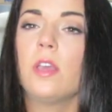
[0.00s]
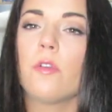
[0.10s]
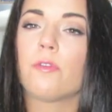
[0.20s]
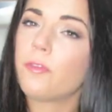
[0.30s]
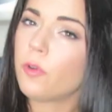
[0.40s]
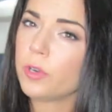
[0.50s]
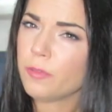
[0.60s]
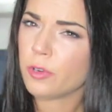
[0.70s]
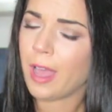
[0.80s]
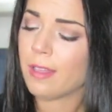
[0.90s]
For
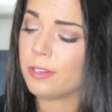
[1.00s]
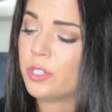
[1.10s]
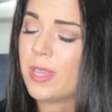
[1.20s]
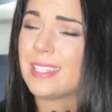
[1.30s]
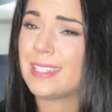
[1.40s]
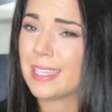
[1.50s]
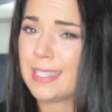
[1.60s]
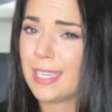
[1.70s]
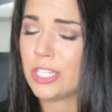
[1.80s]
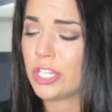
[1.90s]
$44, you get
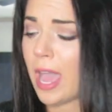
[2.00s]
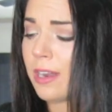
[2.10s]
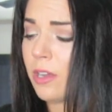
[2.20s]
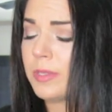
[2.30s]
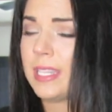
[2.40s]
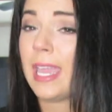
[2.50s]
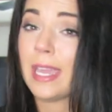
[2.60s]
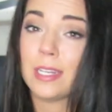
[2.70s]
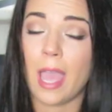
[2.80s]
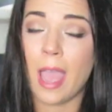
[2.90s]
16 shadows
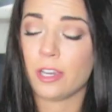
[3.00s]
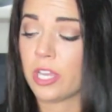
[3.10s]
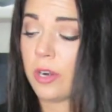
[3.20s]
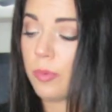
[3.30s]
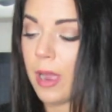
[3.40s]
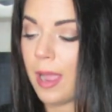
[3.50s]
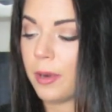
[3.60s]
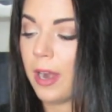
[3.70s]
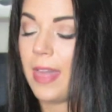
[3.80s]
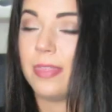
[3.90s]
and an eyeshadow
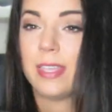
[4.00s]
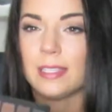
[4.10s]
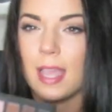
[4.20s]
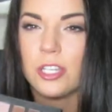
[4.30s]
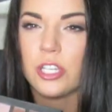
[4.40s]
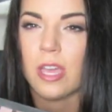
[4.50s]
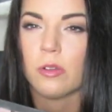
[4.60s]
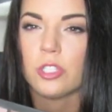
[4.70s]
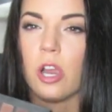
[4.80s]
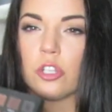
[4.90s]
primer, and these
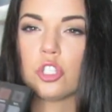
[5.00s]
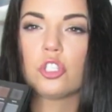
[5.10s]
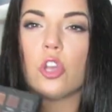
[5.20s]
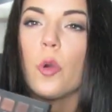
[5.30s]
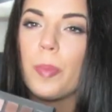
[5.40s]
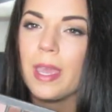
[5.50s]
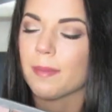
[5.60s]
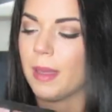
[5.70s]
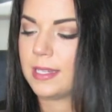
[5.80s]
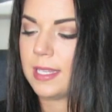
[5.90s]
eyeshadows are so
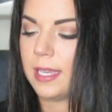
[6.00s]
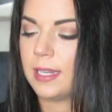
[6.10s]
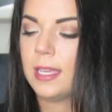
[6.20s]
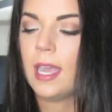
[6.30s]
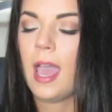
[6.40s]
pigmented.